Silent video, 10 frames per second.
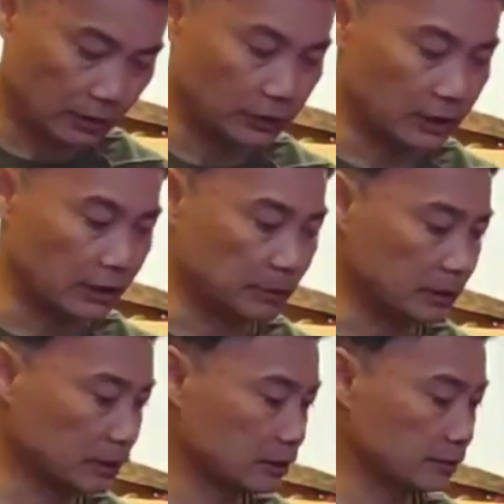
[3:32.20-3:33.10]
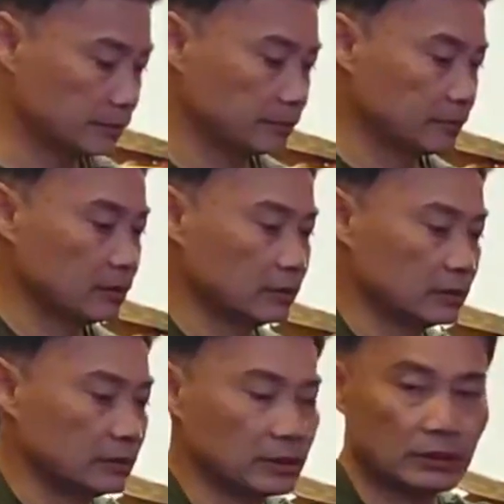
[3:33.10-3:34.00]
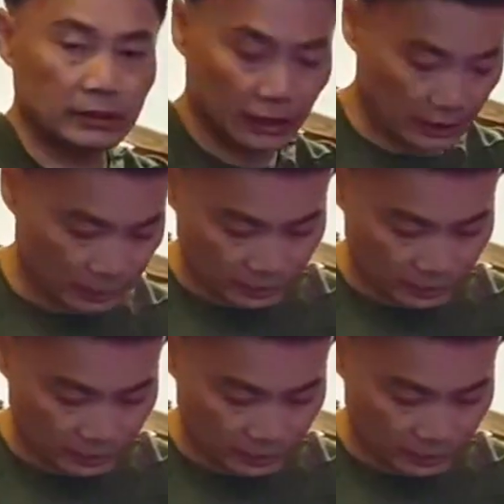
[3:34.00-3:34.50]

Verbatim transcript: three numbers. Here's number three.